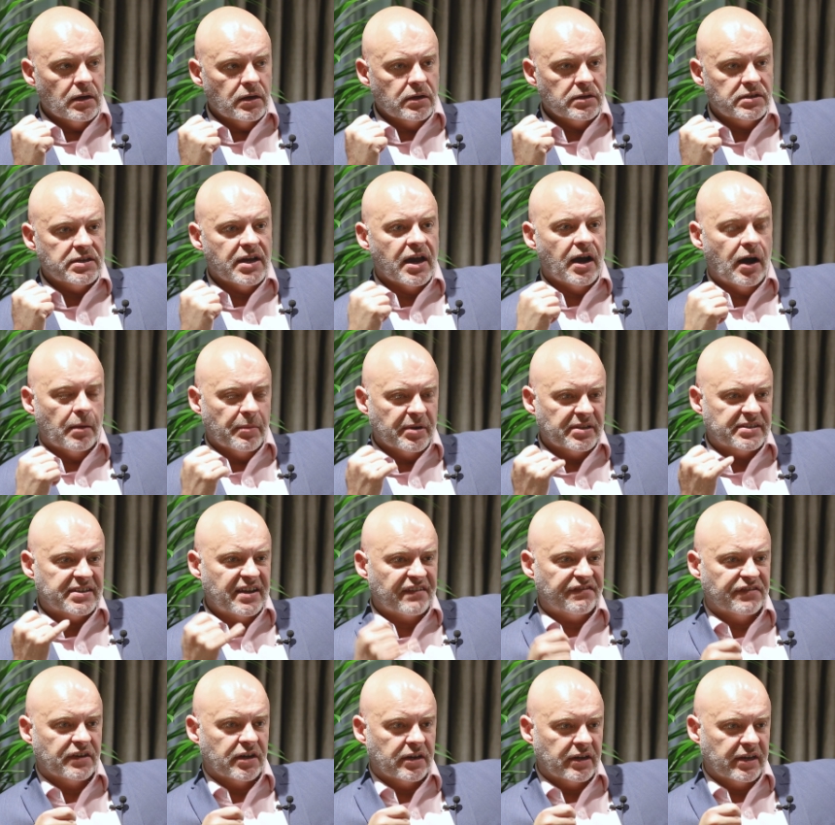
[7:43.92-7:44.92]
Yeah, I mean,
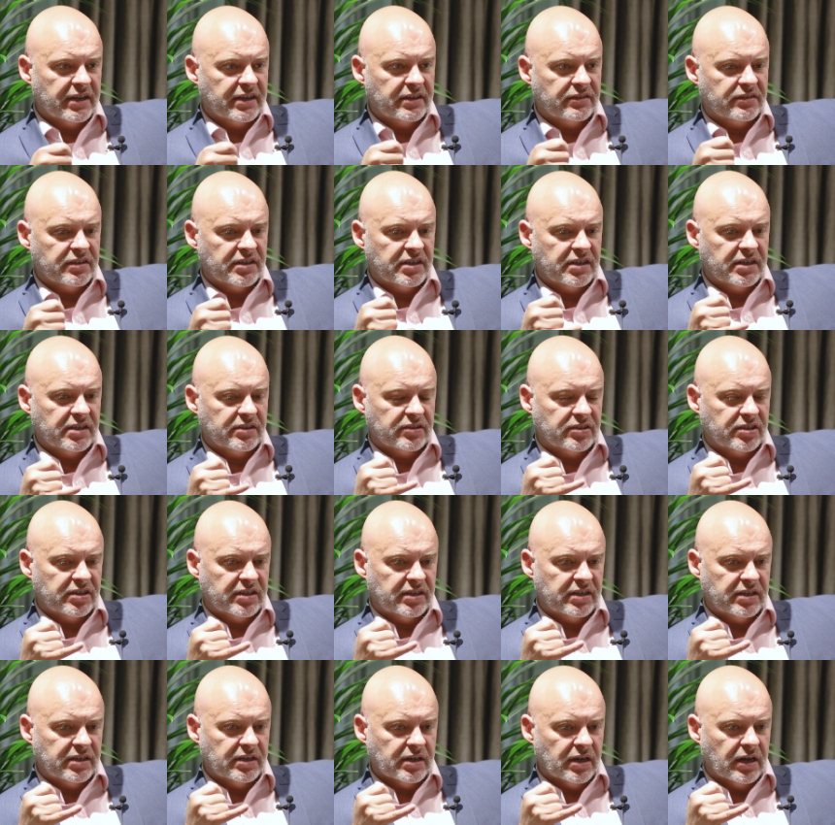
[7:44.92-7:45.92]
definitely
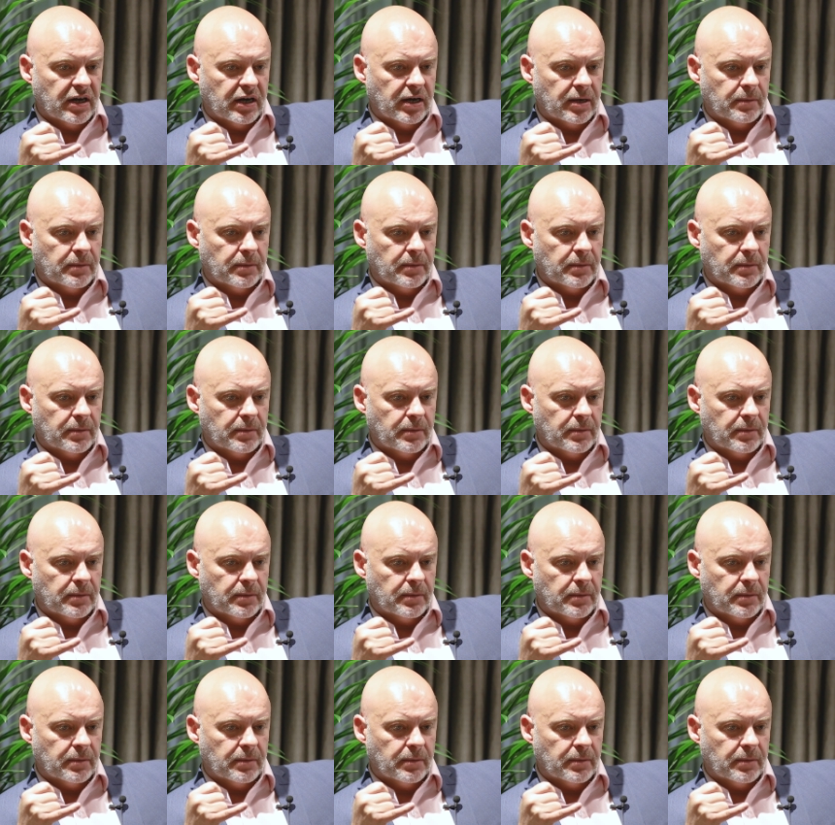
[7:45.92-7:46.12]
the